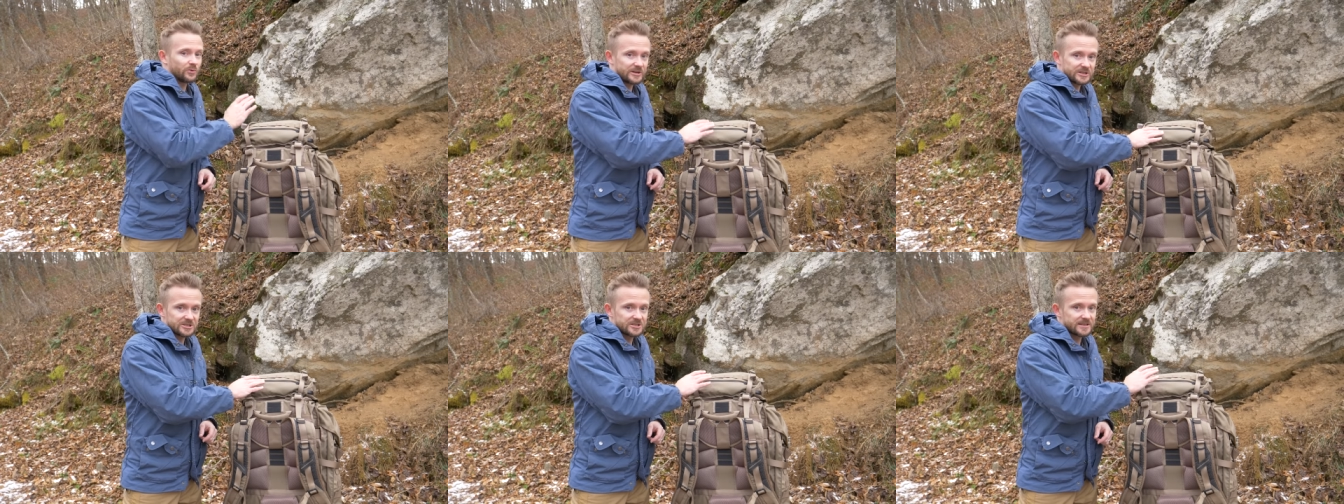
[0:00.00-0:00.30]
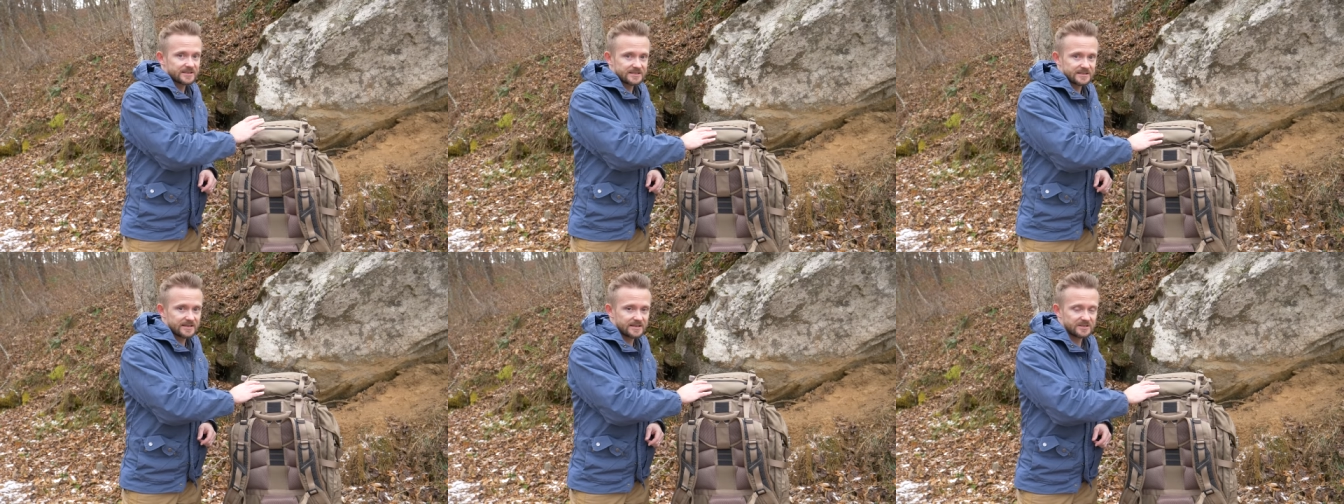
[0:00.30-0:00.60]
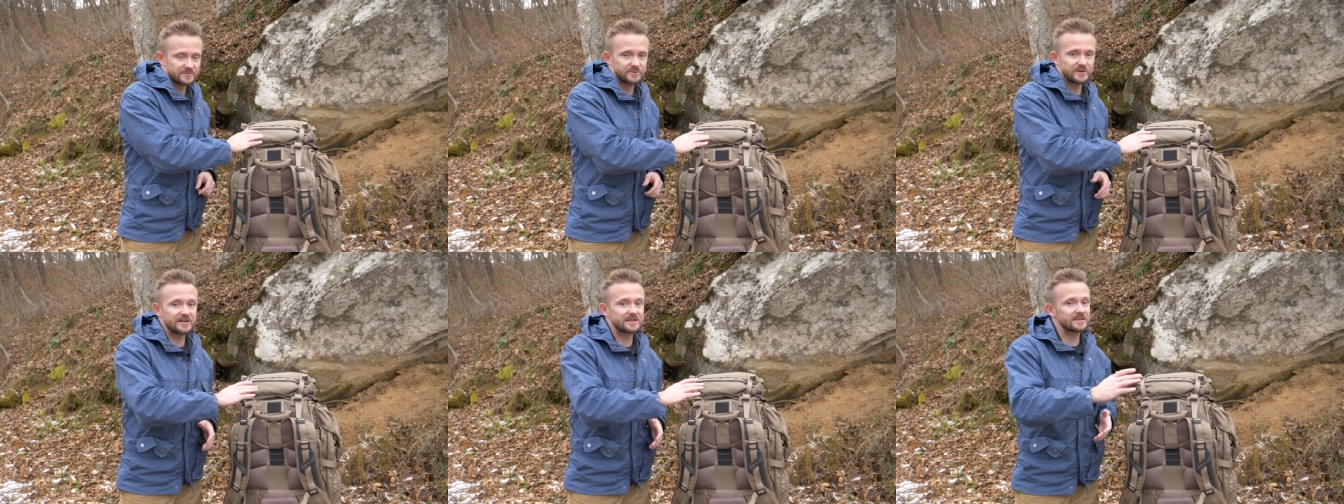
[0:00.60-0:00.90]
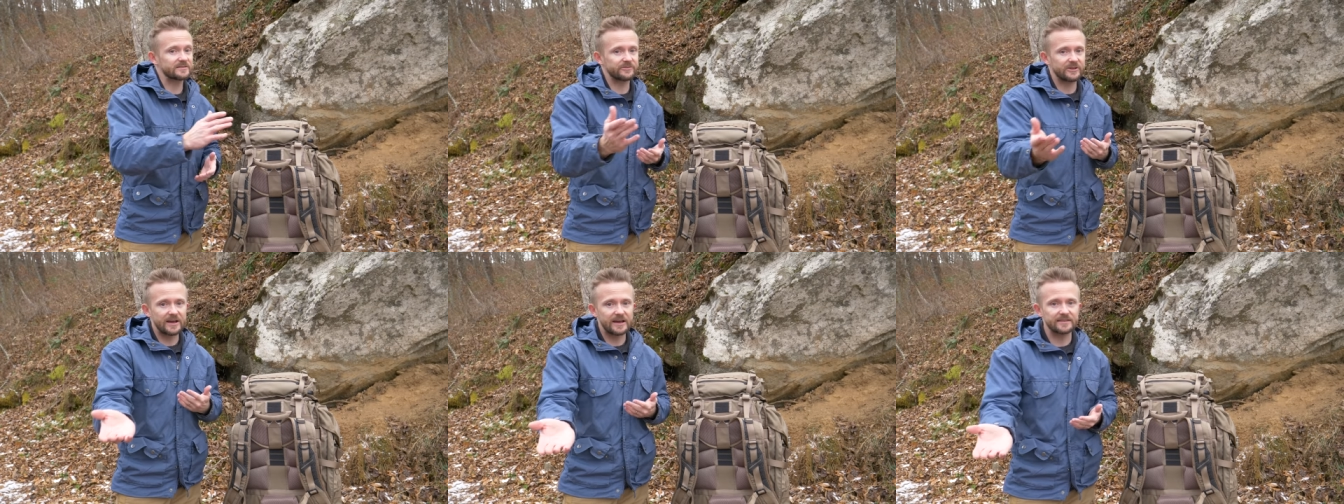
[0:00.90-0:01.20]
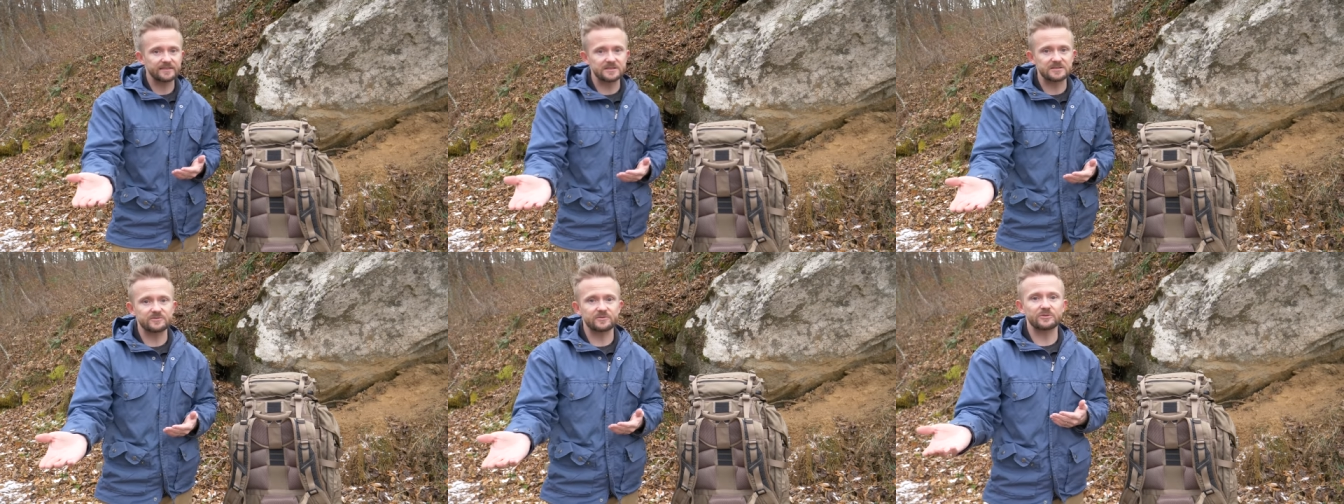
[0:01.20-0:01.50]
which this is, because I've
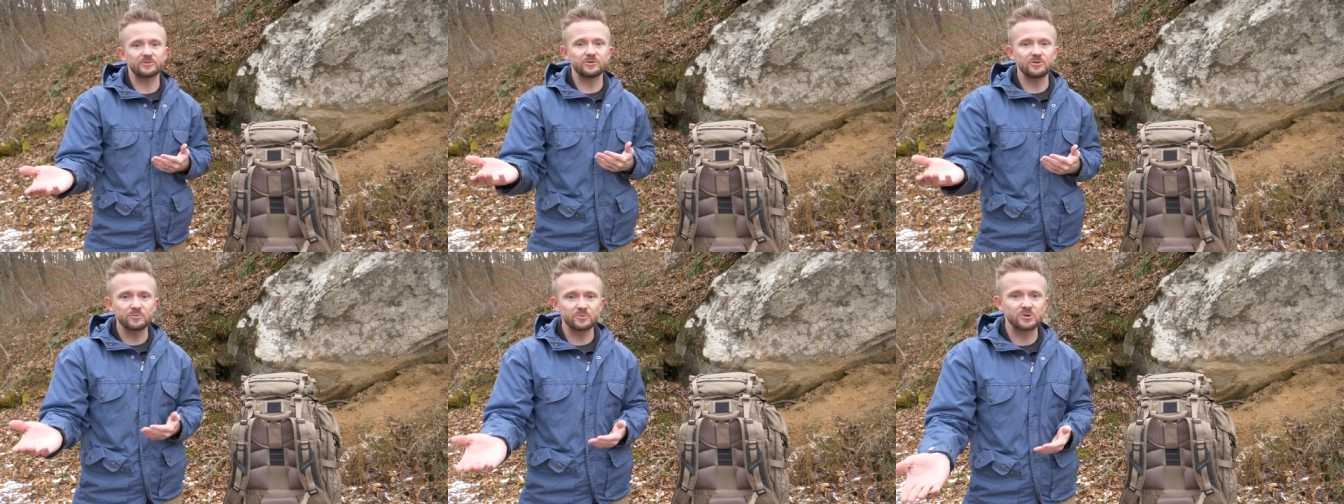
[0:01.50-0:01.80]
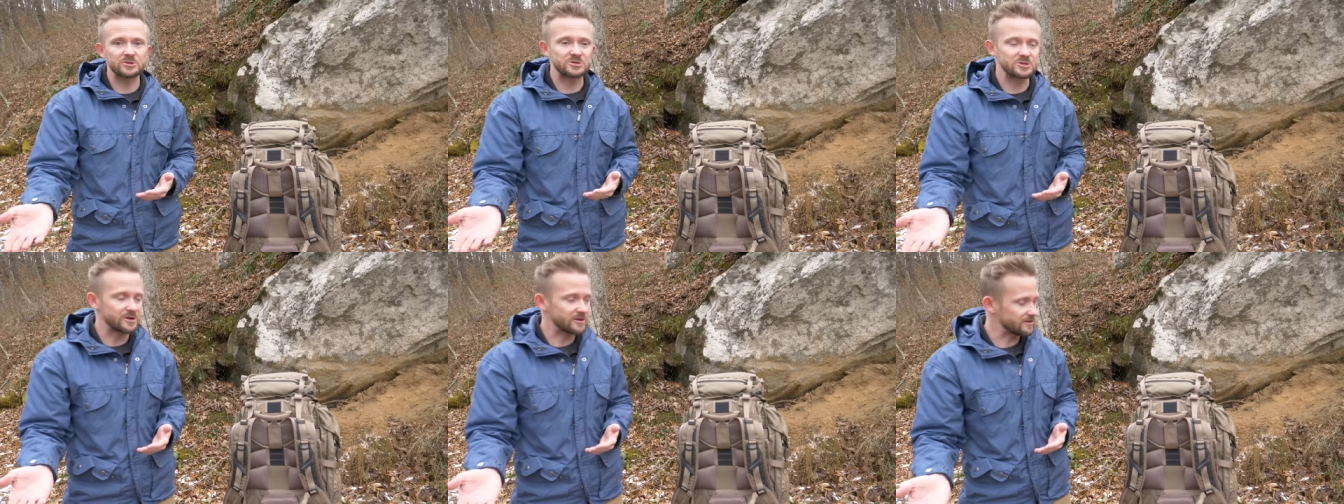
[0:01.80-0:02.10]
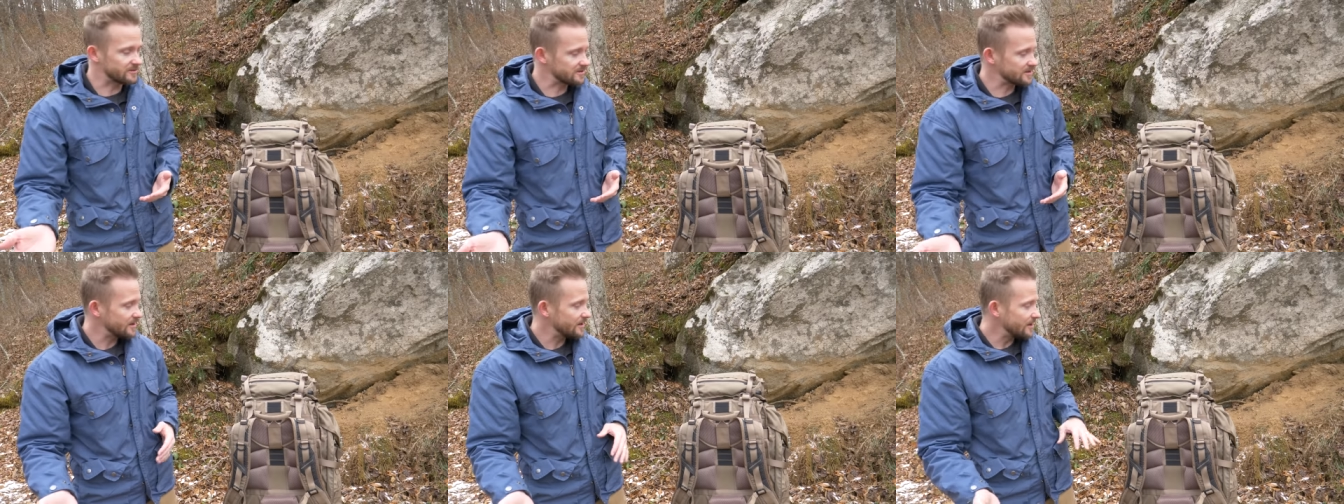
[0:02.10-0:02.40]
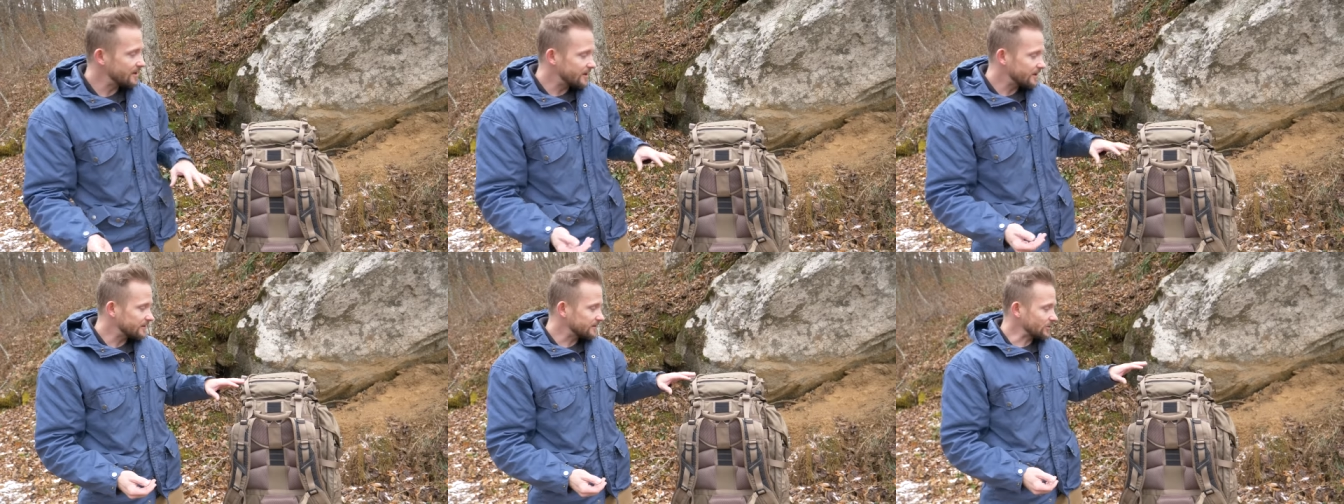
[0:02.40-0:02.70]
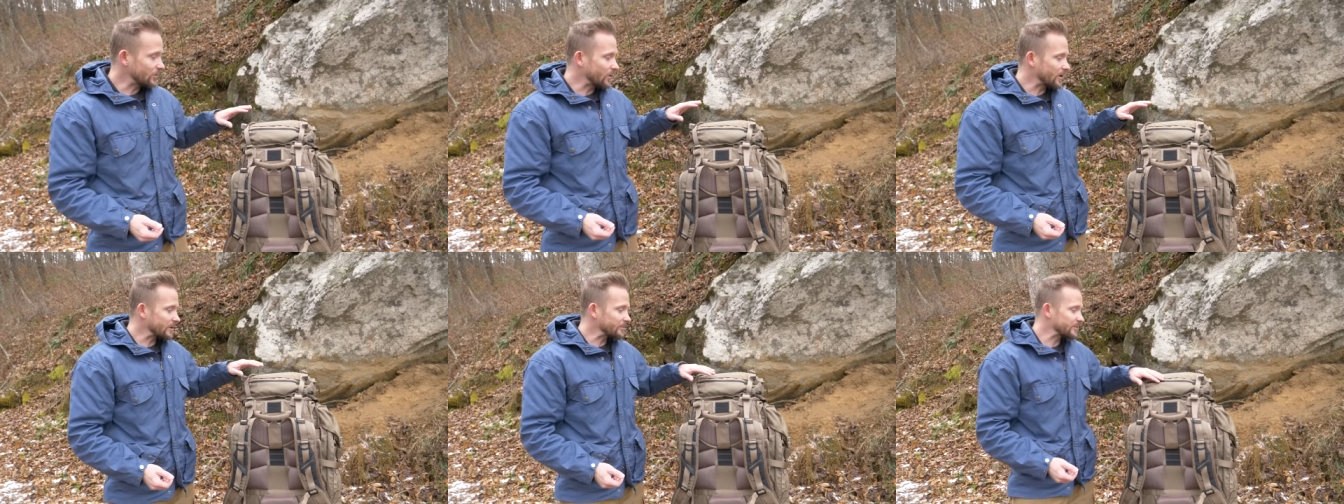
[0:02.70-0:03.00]
had this for numerous years,
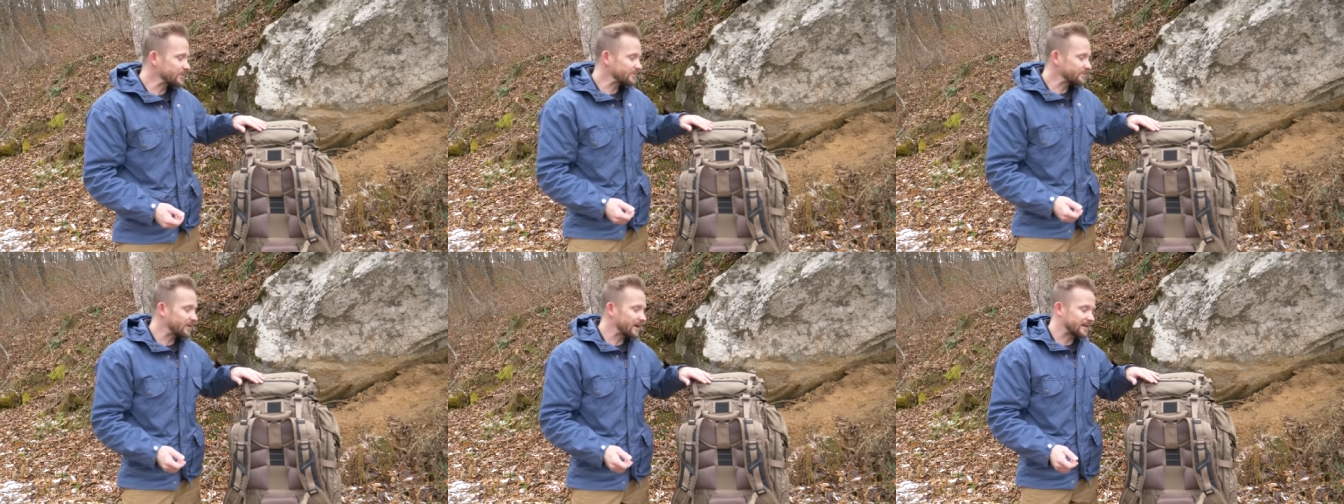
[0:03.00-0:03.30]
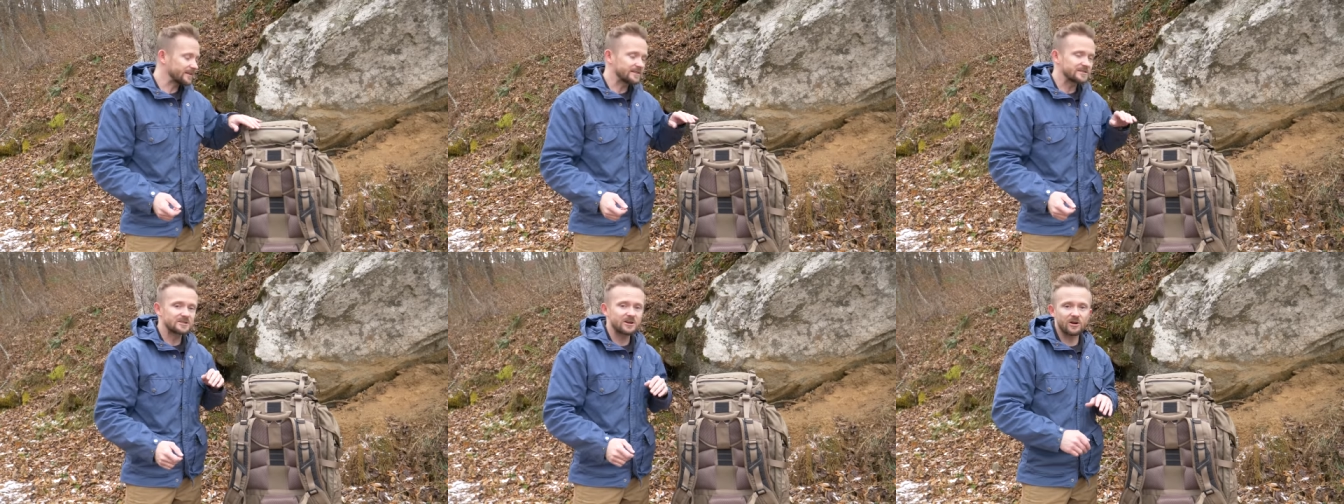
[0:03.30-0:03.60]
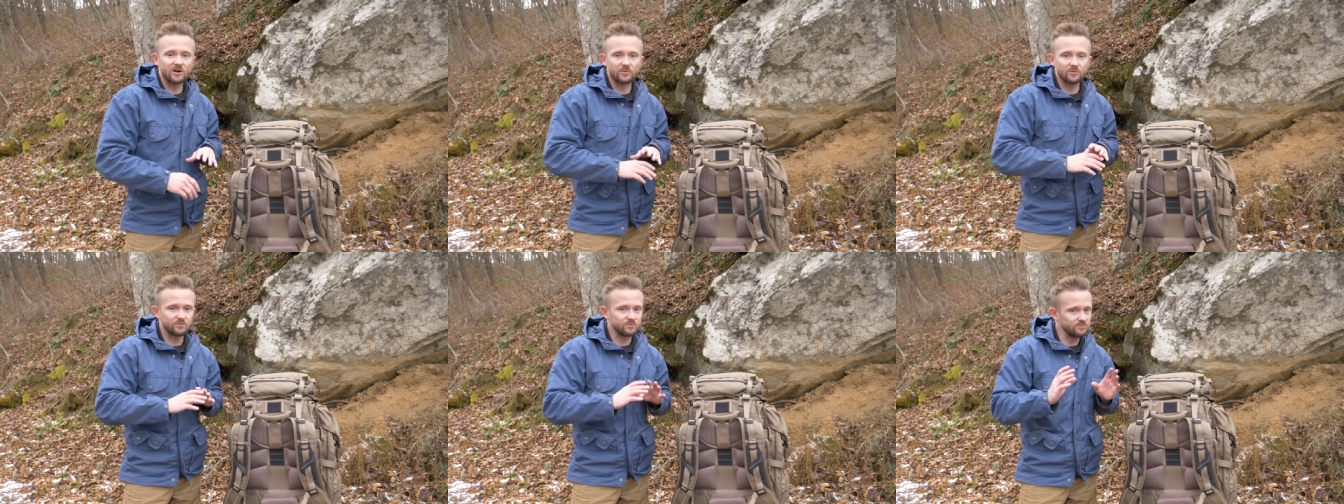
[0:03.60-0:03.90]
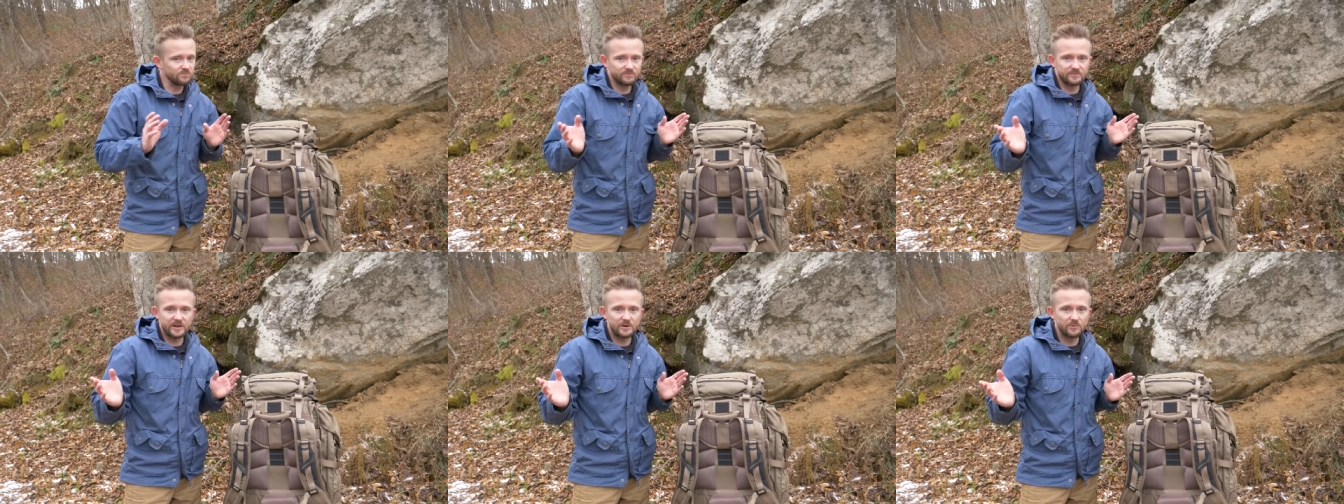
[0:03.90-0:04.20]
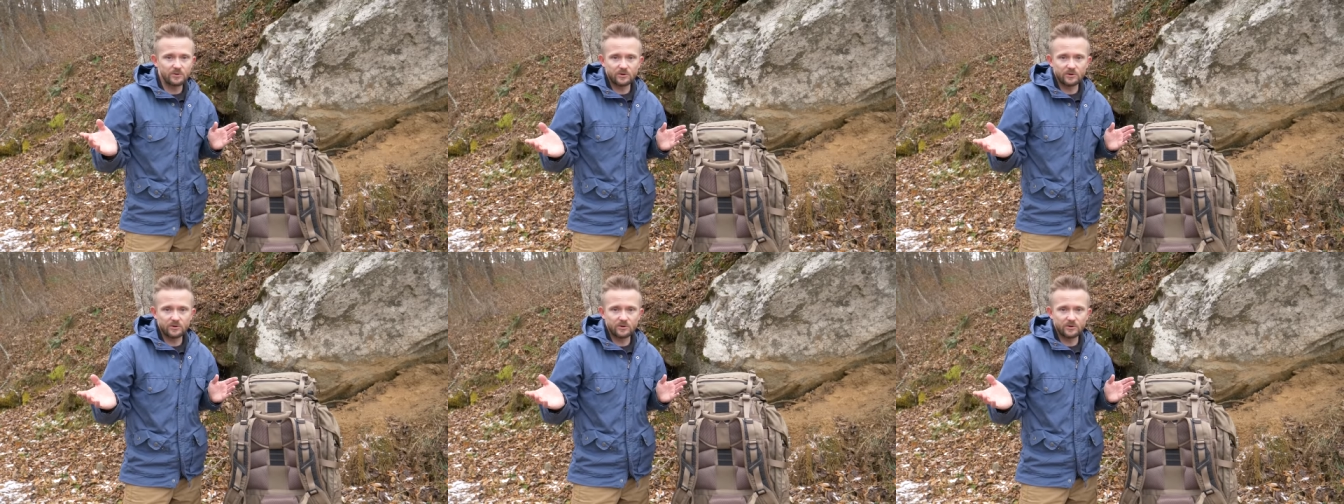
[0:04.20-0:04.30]
the waterproof pockets are, they